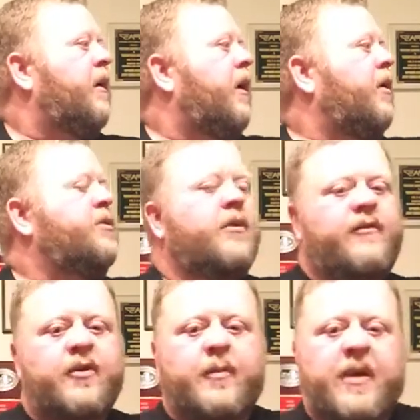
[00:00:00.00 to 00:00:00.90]
Also,
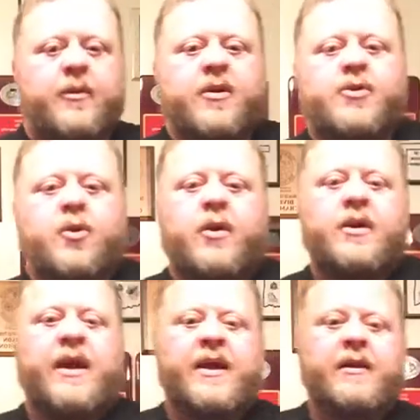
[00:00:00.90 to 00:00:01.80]
for the people that join
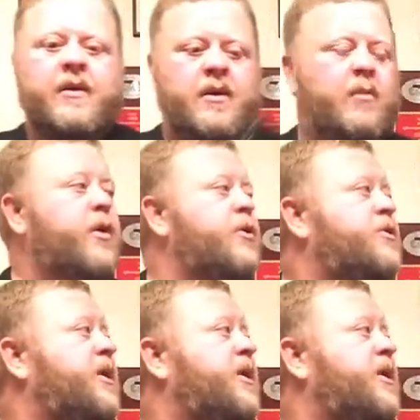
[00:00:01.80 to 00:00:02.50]
late, what you're